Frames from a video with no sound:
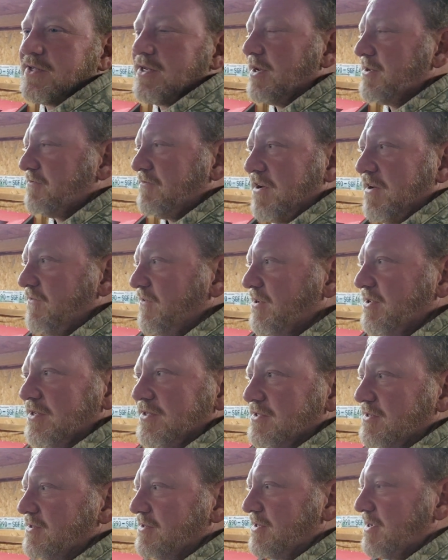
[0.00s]
S550s
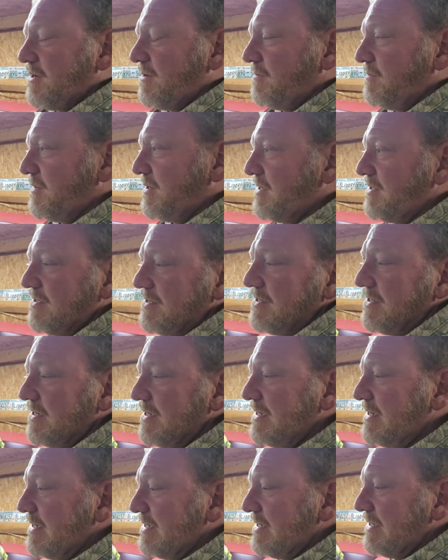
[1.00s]
look dumb, but
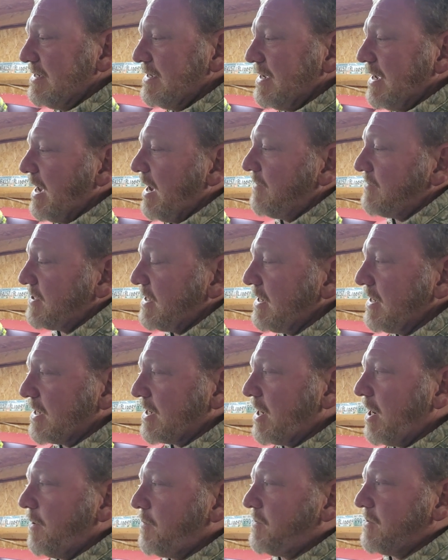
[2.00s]
I've seen a
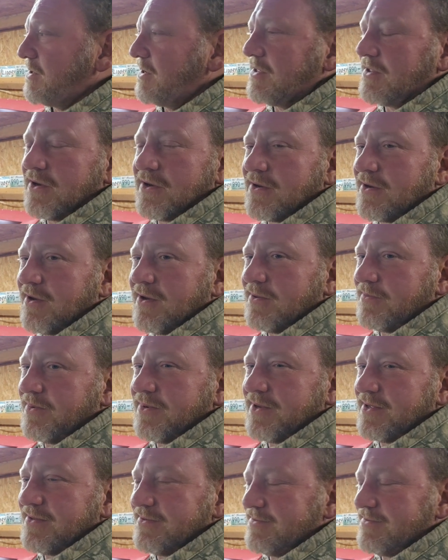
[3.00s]
couple that look good, but